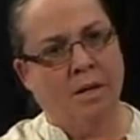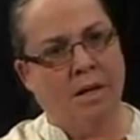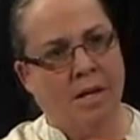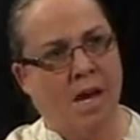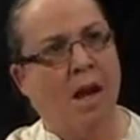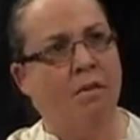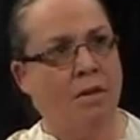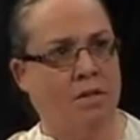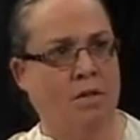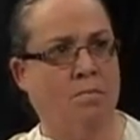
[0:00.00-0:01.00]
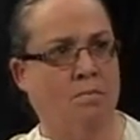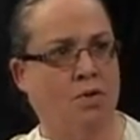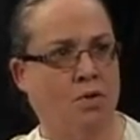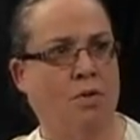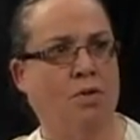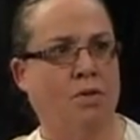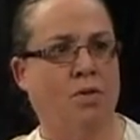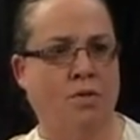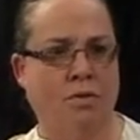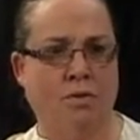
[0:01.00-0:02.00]
encouraged
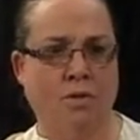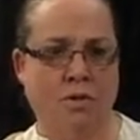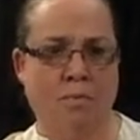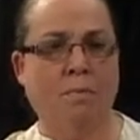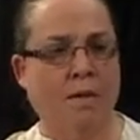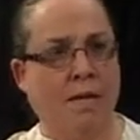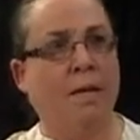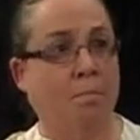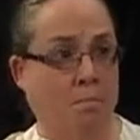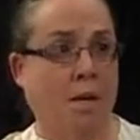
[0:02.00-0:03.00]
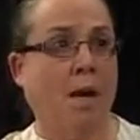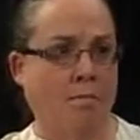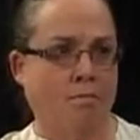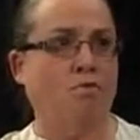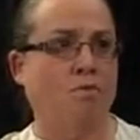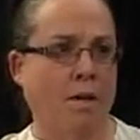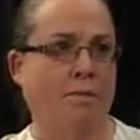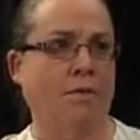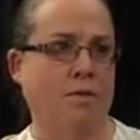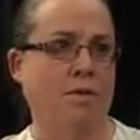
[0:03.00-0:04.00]
churches to become more
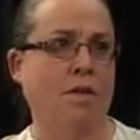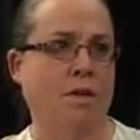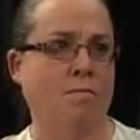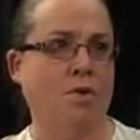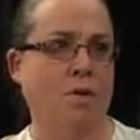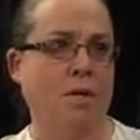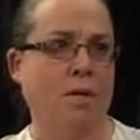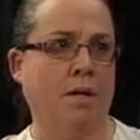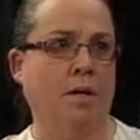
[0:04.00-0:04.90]
relevant to their community,